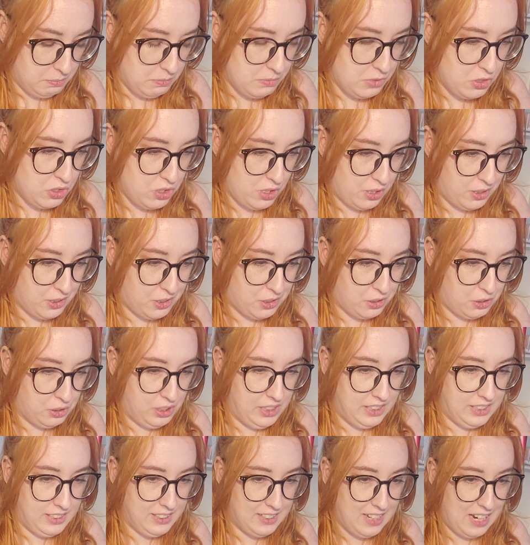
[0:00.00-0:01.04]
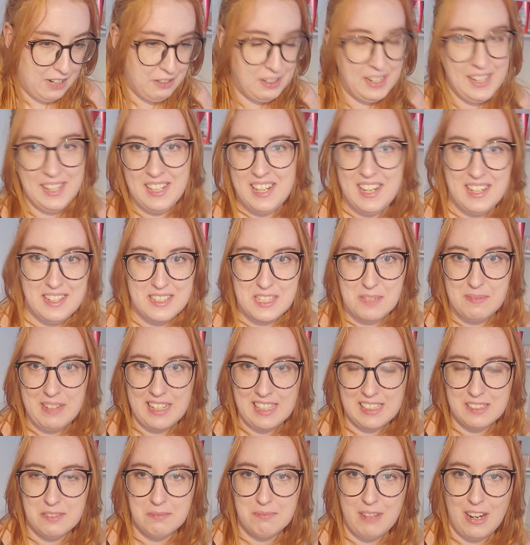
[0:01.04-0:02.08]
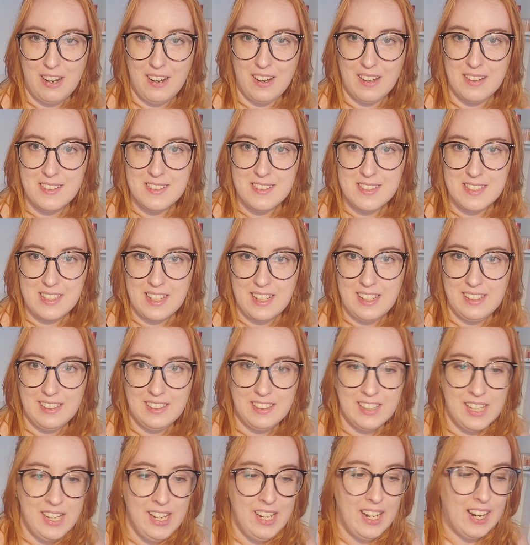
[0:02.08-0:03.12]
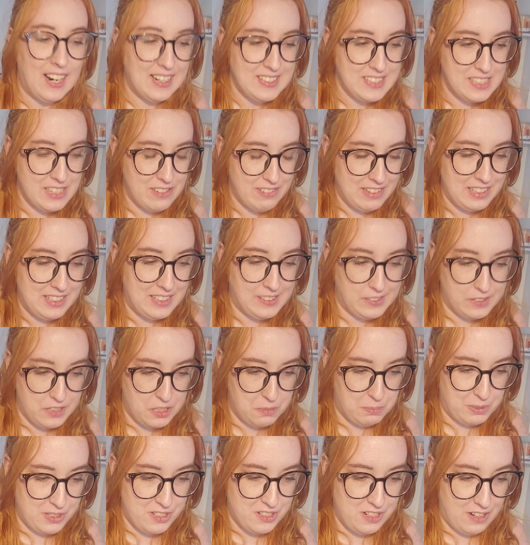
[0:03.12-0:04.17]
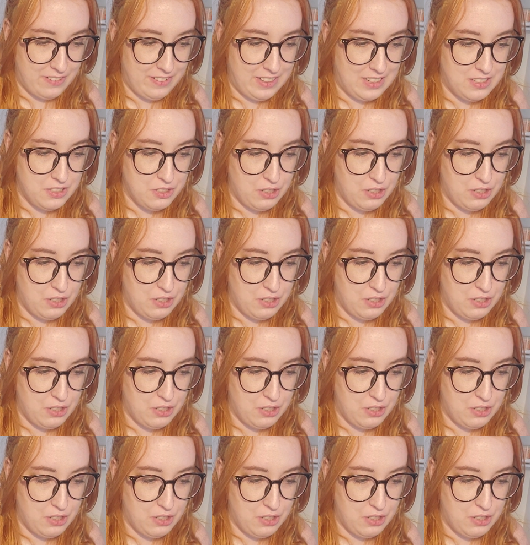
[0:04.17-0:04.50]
So I ran out of sphagnum moss and I didn't have anything else to put stuff in,